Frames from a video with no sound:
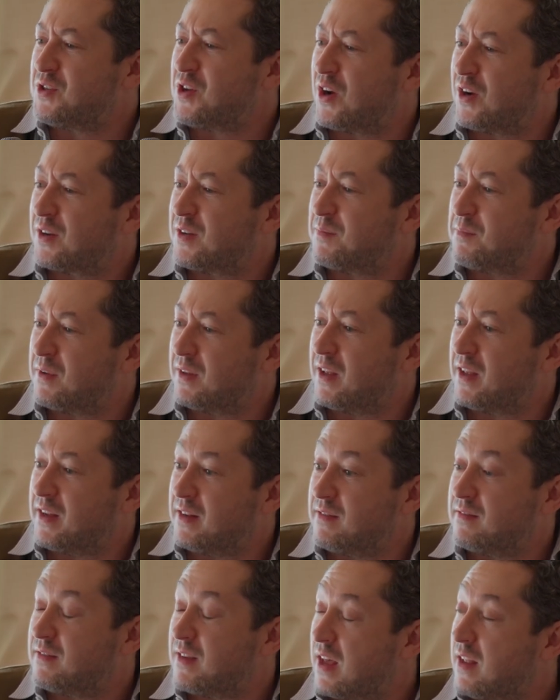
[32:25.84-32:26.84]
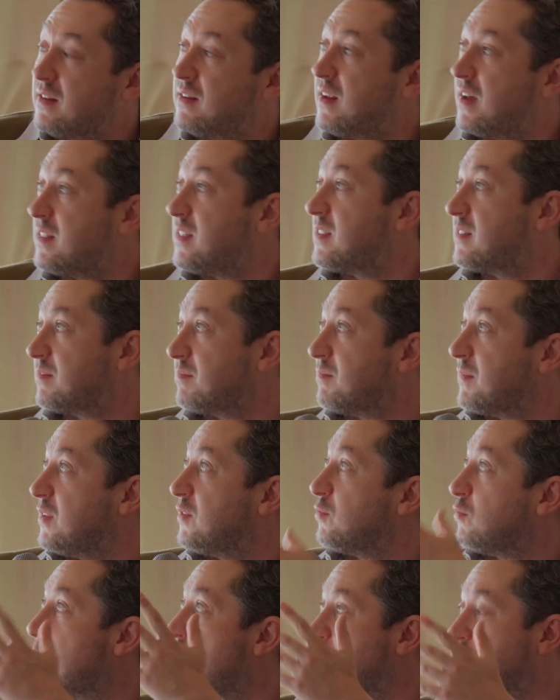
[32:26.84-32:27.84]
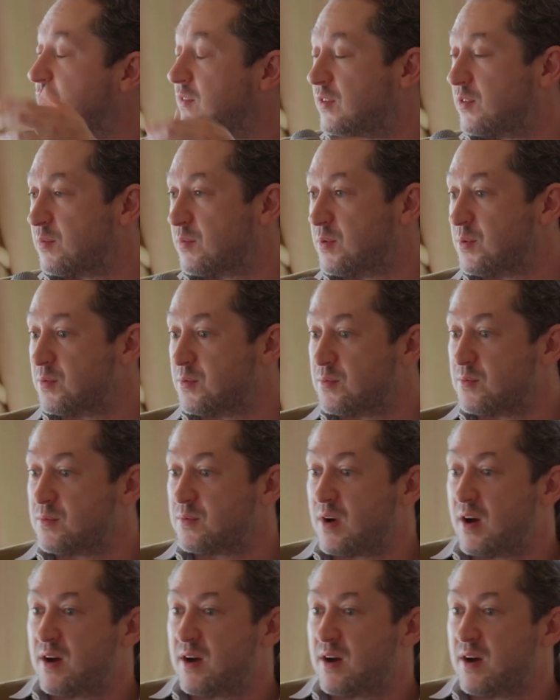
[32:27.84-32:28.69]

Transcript: you talk, and I think this runs through